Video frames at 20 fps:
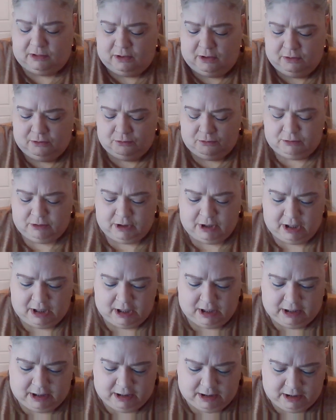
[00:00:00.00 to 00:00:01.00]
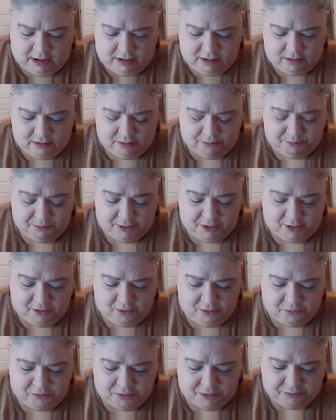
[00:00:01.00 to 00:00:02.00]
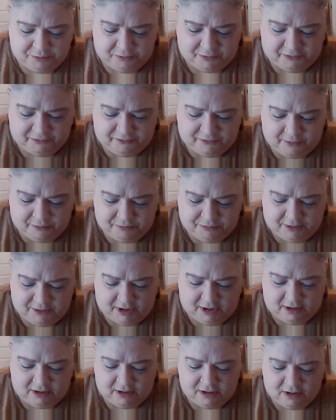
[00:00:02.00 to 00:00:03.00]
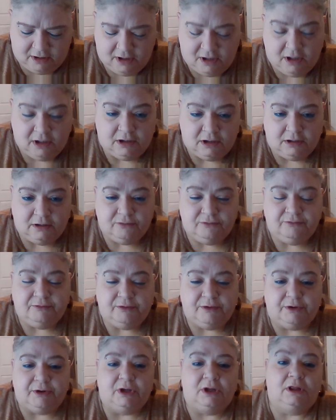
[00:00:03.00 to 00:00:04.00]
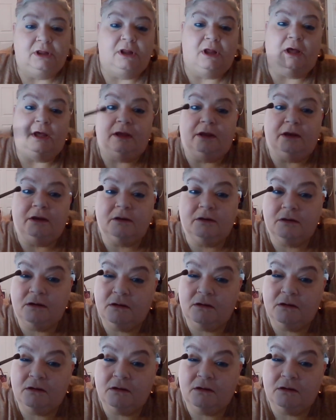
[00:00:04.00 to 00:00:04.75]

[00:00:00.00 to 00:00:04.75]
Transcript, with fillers: Okay, I'm going to go in with something very light